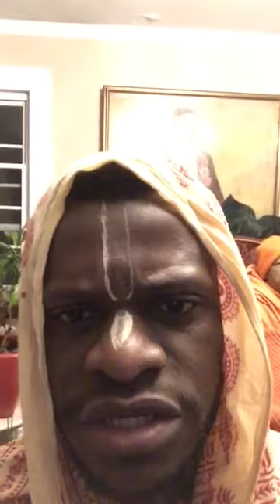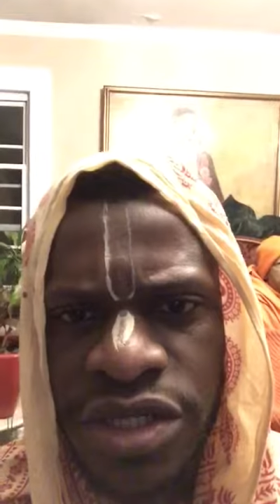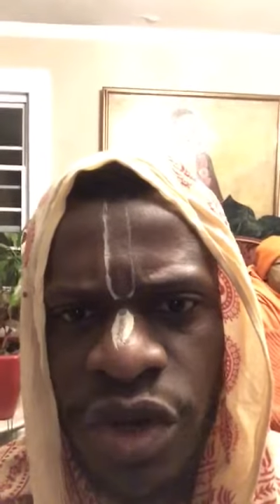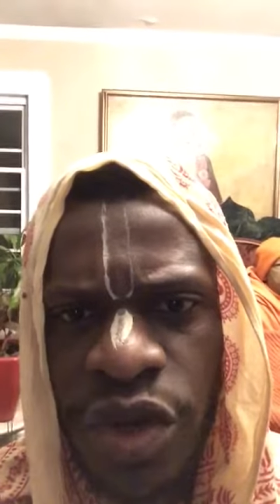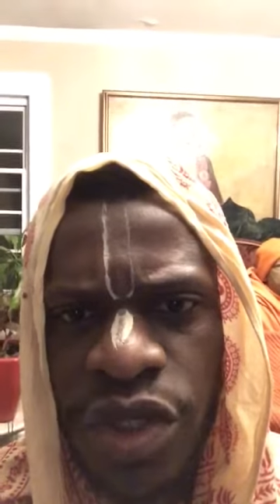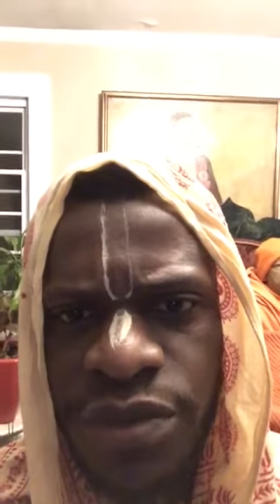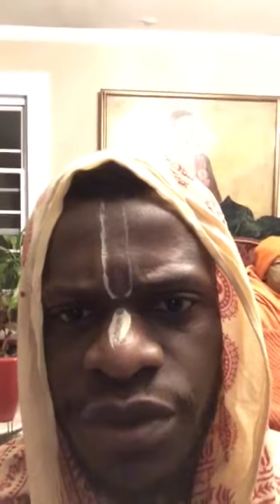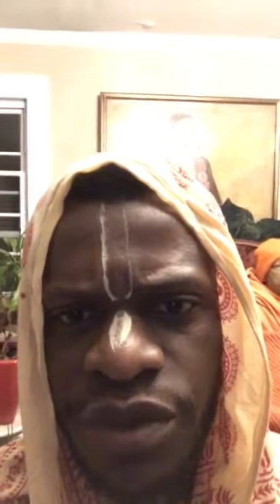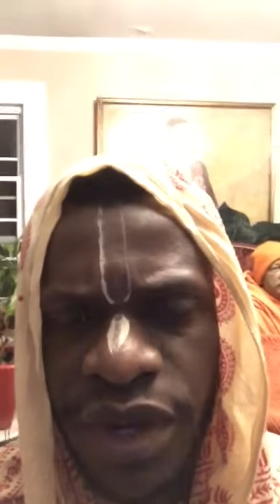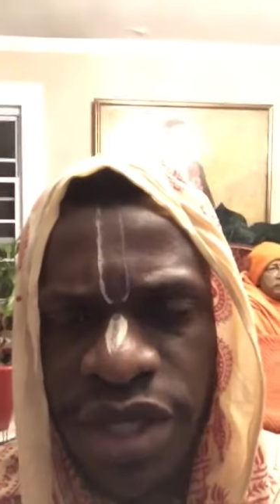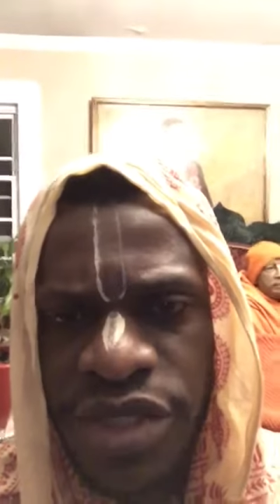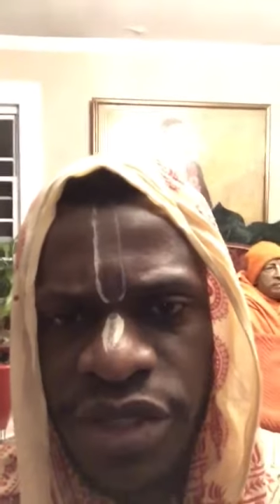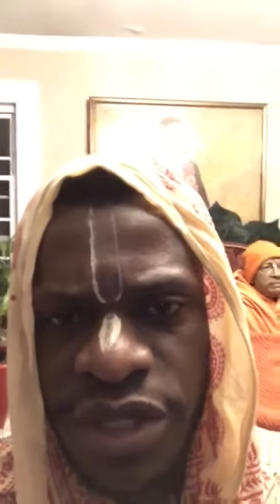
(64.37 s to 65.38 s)
scores be
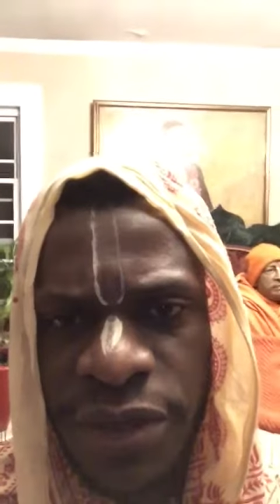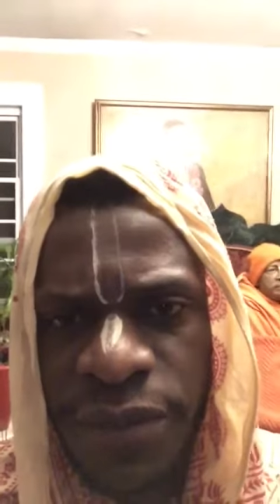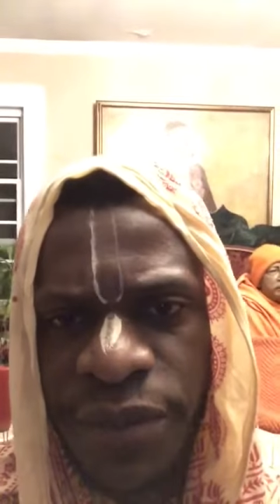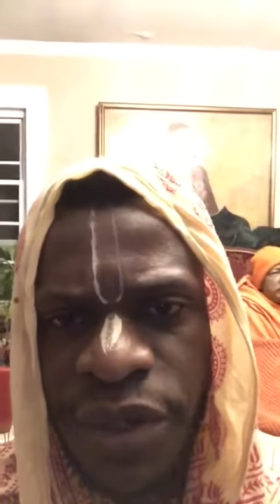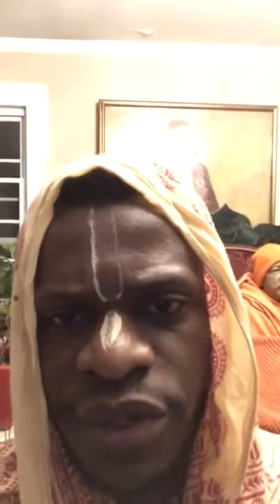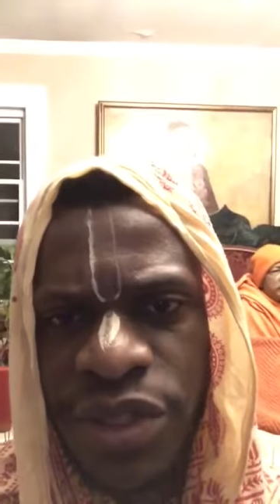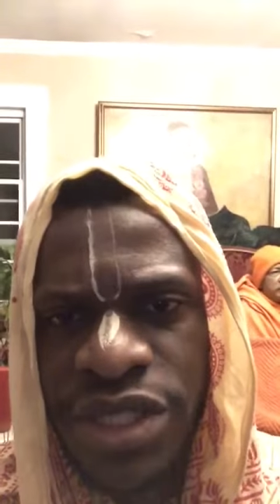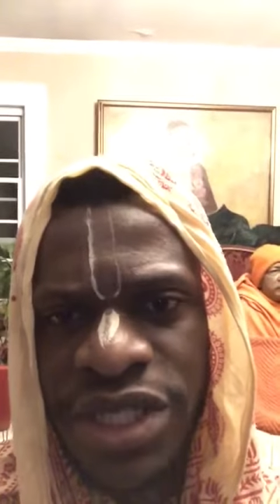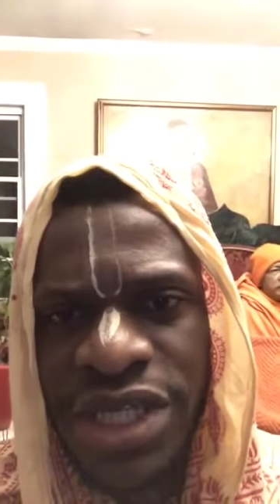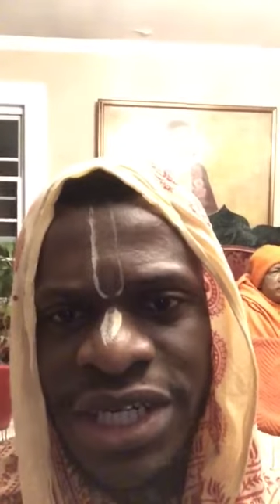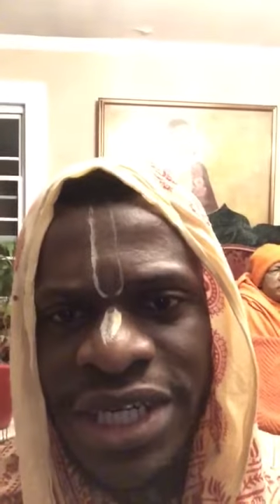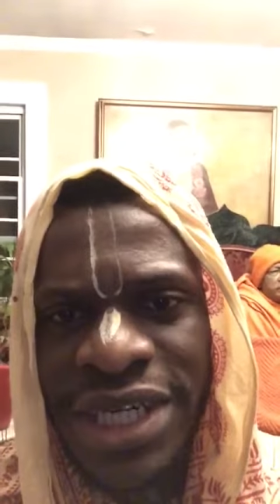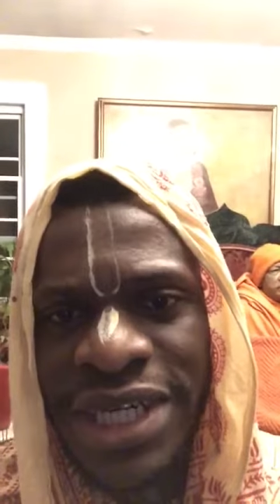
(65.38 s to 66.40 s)
read to him because
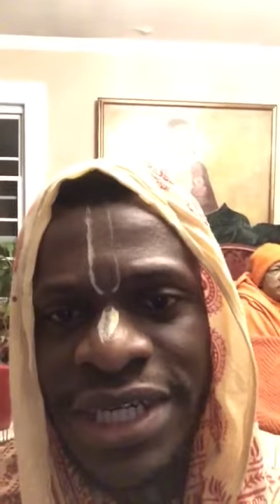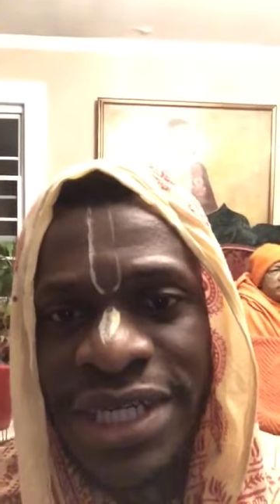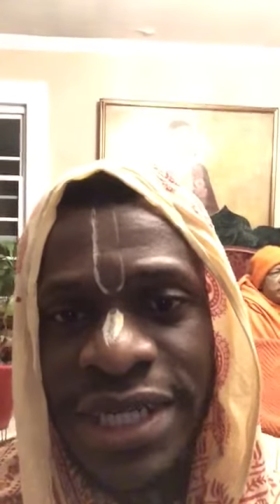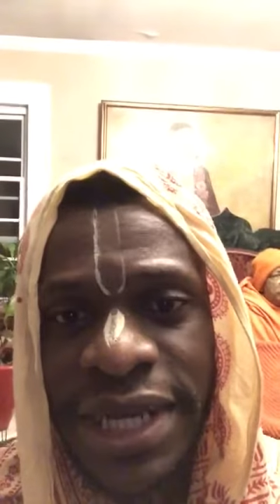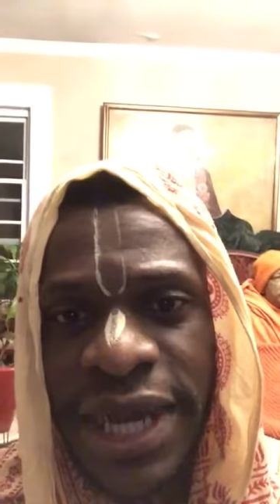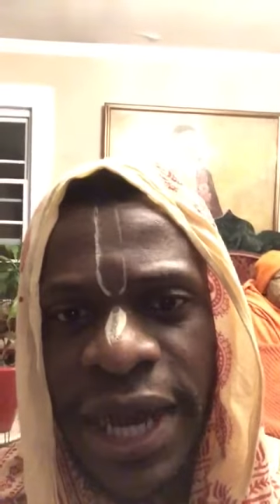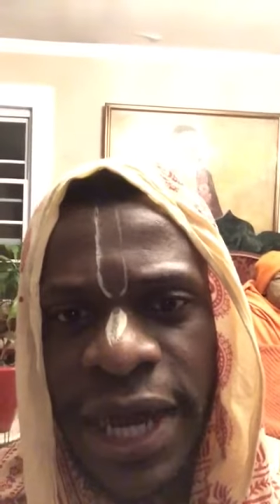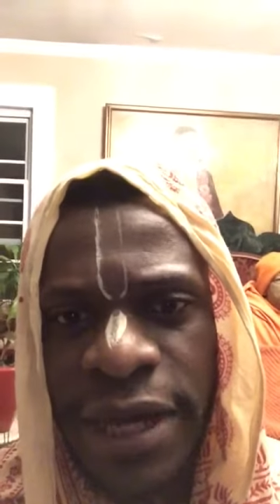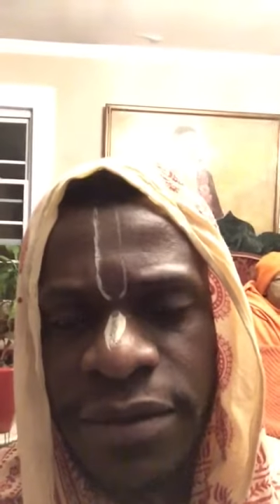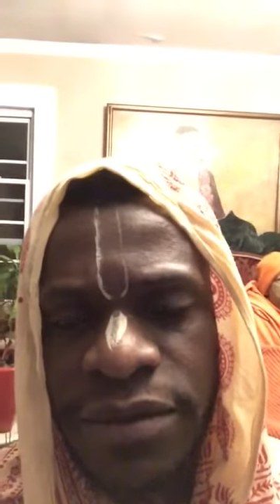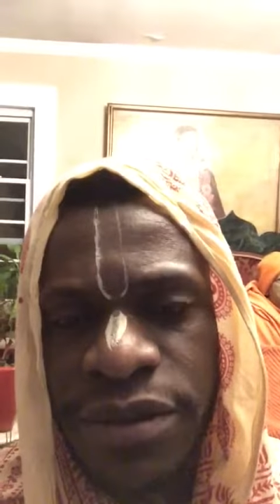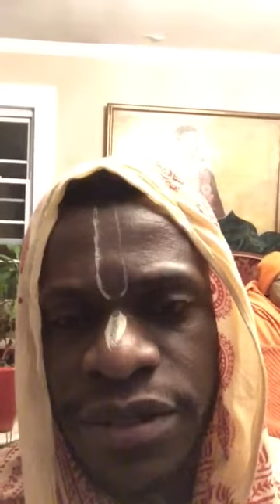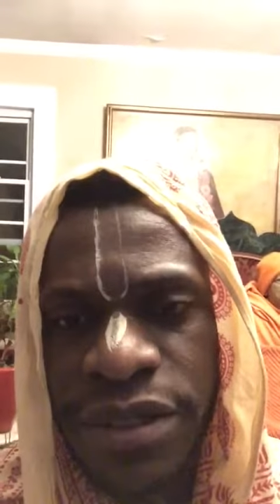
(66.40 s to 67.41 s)
they
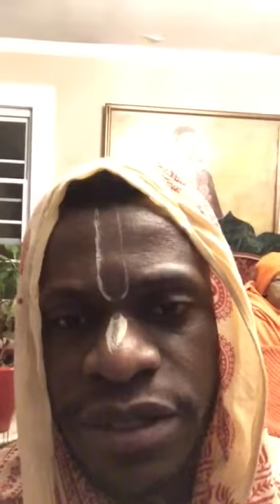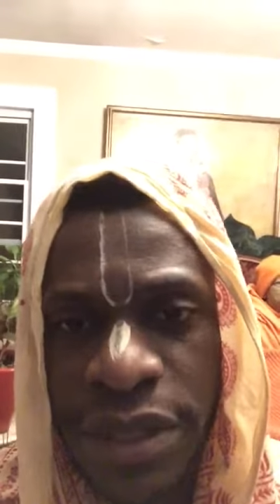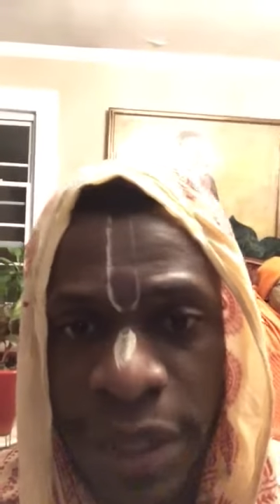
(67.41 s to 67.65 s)
helped